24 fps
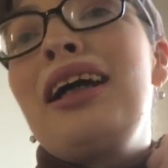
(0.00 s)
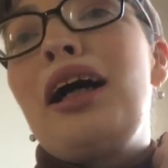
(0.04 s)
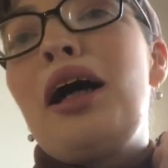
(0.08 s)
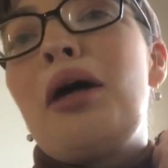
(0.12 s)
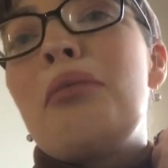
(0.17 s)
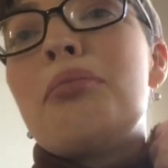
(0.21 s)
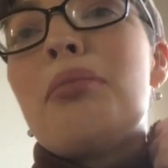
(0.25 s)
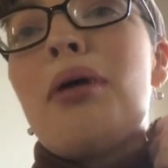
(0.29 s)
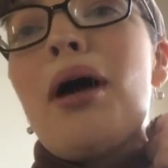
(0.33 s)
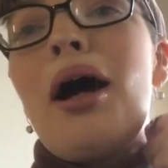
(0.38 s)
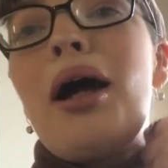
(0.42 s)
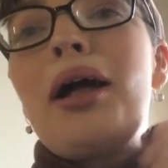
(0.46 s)

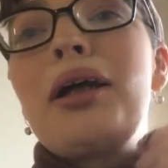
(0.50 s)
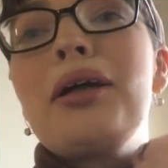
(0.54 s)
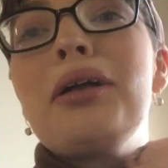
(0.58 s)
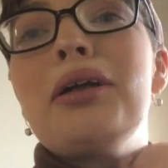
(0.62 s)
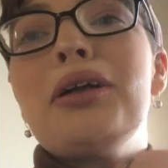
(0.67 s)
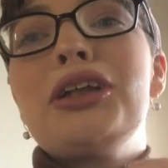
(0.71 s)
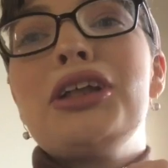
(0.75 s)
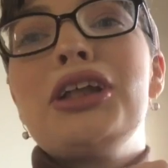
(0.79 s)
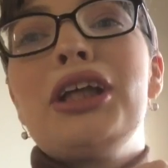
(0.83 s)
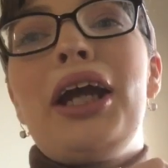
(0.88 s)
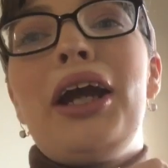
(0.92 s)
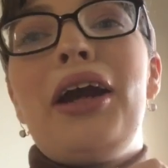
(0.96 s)
I'm, I'm
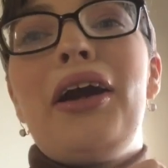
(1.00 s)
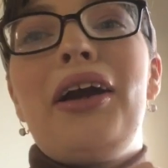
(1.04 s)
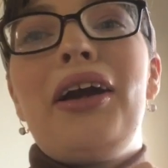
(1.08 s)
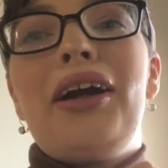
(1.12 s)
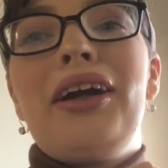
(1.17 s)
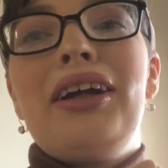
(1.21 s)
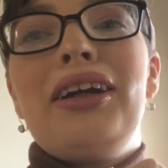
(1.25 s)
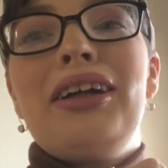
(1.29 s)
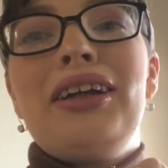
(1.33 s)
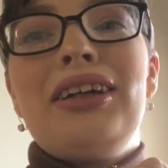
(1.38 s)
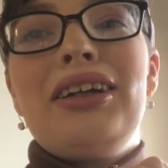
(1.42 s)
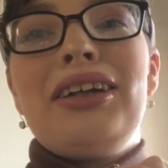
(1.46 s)
gonna share.